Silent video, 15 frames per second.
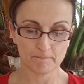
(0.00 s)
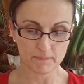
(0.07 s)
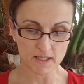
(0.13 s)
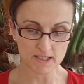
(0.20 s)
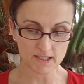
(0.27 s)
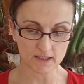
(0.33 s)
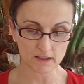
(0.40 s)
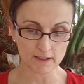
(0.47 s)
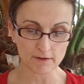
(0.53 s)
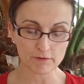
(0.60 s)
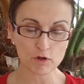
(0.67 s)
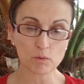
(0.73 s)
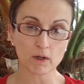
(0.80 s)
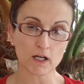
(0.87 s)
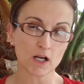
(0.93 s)
basically, if
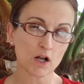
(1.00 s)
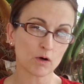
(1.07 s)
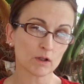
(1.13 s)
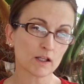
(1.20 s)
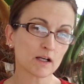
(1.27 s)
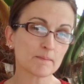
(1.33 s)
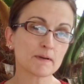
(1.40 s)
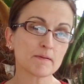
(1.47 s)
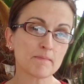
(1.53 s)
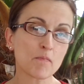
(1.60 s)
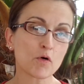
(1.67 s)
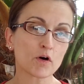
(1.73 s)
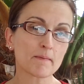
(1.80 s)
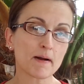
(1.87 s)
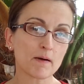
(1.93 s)
you want to know a little bit
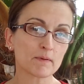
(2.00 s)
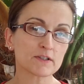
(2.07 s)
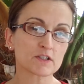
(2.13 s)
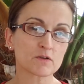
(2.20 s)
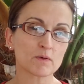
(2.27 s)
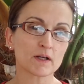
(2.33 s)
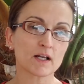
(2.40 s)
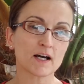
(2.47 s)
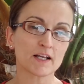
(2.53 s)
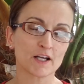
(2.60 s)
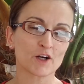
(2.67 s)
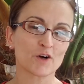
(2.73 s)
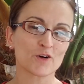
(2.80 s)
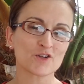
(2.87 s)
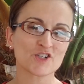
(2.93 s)
more about what's going on, I
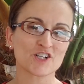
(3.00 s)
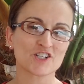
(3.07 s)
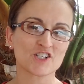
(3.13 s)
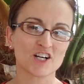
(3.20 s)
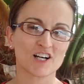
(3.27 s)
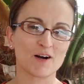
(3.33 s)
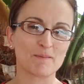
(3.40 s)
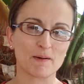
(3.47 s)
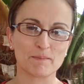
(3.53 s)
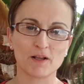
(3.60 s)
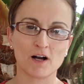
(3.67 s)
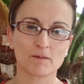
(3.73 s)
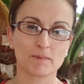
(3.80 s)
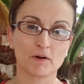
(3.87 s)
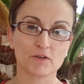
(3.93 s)
encourage you to check out my
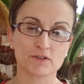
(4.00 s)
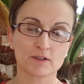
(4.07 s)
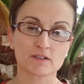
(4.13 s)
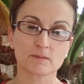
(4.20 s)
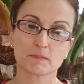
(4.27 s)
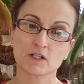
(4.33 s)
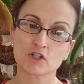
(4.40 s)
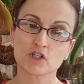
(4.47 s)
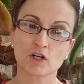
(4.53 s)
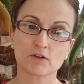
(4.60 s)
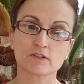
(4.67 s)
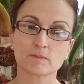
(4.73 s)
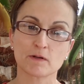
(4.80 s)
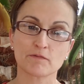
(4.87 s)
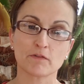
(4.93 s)
blog post because I'm going to share
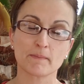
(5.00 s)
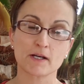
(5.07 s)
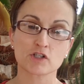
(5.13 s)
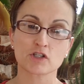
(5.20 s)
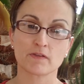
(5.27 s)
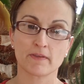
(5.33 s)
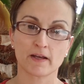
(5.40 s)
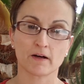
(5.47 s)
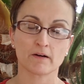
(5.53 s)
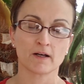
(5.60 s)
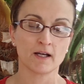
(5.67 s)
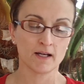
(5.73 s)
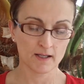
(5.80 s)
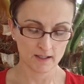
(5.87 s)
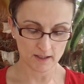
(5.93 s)
some information there.
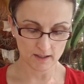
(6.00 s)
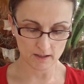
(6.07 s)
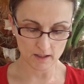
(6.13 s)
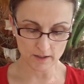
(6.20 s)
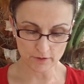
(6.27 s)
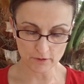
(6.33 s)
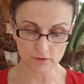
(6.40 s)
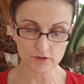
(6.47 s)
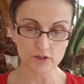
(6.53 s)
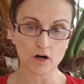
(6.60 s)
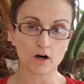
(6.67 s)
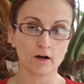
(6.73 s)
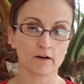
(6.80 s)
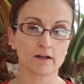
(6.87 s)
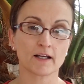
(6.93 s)
Uh, others
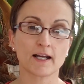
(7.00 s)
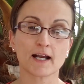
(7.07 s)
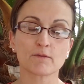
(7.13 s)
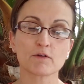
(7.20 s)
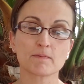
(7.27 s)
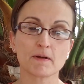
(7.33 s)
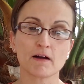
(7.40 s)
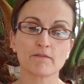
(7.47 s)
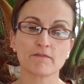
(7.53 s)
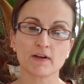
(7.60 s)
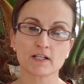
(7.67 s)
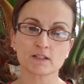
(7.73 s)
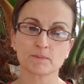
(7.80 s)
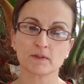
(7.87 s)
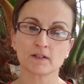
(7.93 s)
are connect with me on
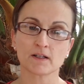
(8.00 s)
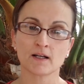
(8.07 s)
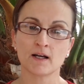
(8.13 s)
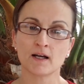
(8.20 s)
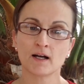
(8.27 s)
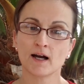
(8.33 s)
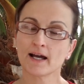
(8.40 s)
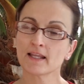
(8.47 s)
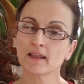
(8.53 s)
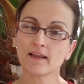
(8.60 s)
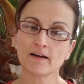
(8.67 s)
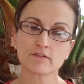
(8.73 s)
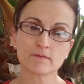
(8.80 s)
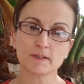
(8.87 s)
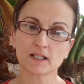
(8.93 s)
Facebook. I'd
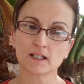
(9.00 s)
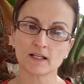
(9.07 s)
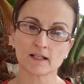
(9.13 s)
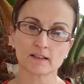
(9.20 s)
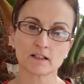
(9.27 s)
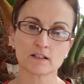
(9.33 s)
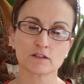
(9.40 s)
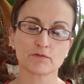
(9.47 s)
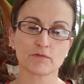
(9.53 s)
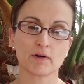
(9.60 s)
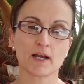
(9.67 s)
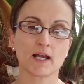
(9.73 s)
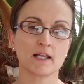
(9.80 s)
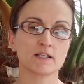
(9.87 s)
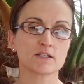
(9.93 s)
love to be connected as
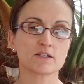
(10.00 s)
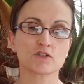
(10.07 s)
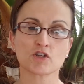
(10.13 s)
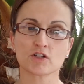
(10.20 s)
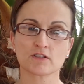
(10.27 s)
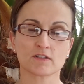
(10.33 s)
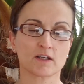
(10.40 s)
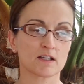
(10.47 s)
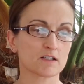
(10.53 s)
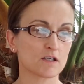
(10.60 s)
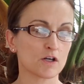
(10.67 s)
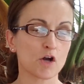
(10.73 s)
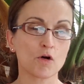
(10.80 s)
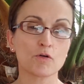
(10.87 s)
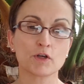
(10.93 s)
friends, just get
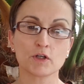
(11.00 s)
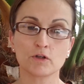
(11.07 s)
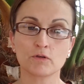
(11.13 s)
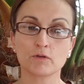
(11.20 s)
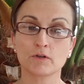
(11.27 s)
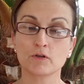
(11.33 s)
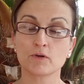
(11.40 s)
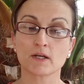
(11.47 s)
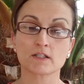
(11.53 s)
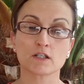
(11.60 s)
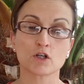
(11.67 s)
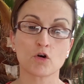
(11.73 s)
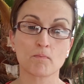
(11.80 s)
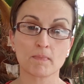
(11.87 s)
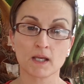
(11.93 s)
to know you, you get to
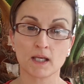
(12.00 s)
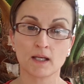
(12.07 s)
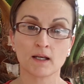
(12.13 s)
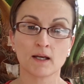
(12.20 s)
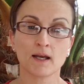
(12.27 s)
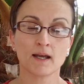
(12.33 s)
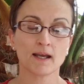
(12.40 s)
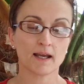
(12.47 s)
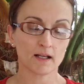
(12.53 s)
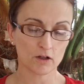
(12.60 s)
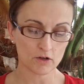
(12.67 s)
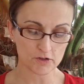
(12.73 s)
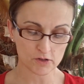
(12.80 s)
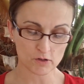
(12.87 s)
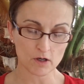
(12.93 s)
know me, and
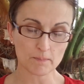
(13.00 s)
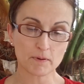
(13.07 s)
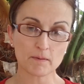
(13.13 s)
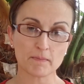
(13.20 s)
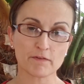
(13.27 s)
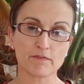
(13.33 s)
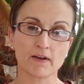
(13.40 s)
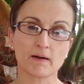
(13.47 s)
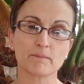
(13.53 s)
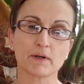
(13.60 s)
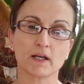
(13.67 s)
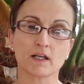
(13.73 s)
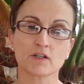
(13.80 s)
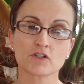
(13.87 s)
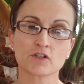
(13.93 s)
also I'll put my fan
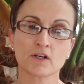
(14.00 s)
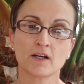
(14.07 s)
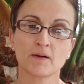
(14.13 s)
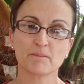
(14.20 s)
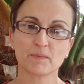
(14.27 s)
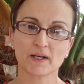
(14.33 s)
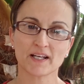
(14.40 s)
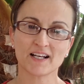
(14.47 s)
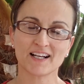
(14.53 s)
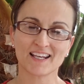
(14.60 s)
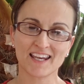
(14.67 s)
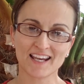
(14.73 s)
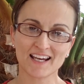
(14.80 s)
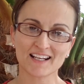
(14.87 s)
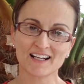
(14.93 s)
page. But
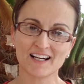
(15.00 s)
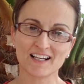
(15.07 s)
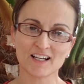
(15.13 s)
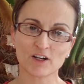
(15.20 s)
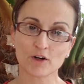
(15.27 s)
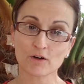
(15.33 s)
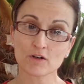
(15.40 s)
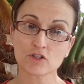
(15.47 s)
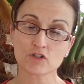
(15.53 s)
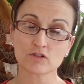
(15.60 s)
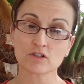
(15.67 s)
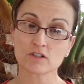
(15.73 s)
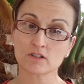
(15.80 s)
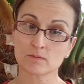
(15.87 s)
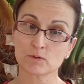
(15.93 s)
again, I encourage you
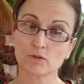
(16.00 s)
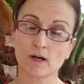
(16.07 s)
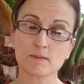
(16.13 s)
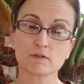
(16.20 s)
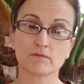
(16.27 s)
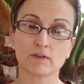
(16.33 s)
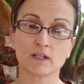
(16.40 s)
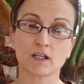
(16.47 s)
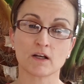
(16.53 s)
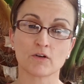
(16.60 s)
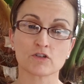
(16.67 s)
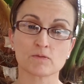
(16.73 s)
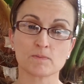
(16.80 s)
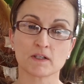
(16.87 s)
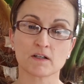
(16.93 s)
to subscribe to
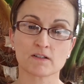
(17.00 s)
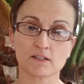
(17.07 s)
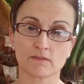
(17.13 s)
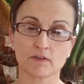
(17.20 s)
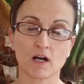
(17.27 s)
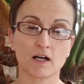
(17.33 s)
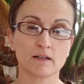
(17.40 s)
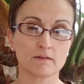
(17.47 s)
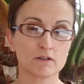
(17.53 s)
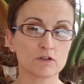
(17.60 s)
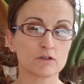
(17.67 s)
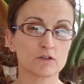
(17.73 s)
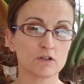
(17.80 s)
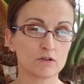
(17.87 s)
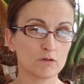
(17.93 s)
videos because I've gotten
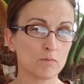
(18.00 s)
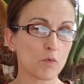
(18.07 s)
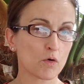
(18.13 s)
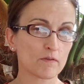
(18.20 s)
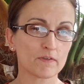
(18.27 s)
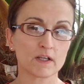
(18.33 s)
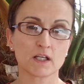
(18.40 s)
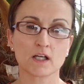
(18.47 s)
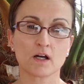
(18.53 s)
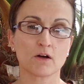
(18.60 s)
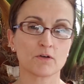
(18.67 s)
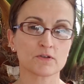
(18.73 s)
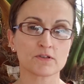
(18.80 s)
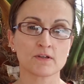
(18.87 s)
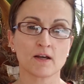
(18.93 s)
to do more
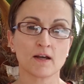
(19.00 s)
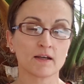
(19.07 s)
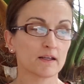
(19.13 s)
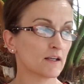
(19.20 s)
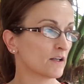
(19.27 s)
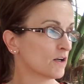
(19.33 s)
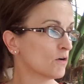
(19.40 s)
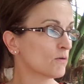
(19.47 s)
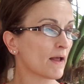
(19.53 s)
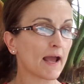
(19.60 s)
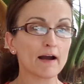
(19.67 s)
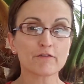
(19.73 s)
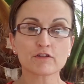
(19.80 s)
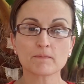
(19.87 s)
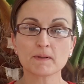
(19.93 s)
videos. You don't
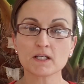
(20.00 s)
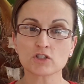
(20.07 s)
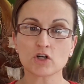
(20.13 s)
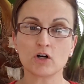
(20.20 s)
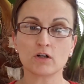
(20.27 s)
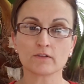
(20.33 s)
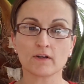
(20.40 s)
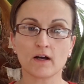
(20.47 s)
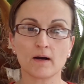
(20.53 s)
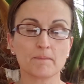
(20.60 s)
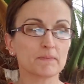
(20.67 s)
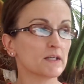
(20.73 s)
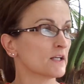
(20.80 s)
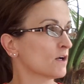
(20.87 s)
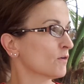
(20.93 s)
have to be dolled up.
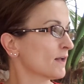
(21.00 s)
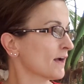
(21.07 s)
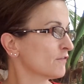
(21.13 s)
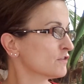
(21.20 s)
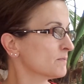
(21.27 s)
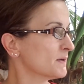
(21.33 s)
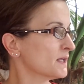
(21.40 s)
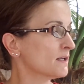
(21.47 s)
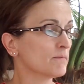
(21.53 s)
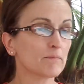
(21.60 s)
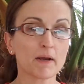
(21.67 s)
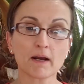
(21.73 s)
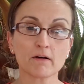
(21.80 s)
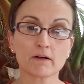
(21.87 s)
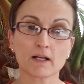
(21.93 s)
You don't have to be in
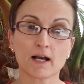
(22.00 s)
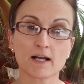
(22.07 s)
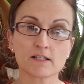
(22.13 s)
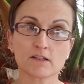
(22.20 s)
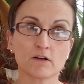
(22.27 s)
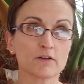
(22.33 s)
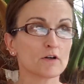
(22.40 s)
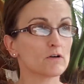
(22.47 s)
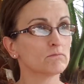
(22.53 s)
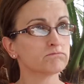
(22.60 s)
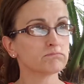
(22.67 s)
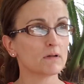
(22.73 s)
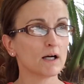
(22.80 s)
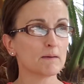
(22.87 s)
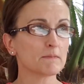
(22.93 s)
paradise, although
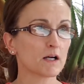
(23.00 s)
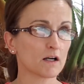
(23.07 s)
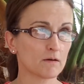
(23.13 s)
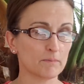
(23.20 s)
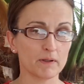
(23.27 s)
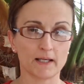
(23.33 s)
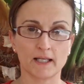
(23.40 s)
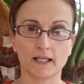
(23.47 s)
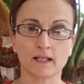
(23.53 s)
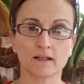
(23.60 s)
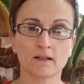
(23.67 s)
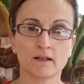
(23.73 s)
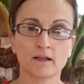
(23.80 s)
I'm not complaining.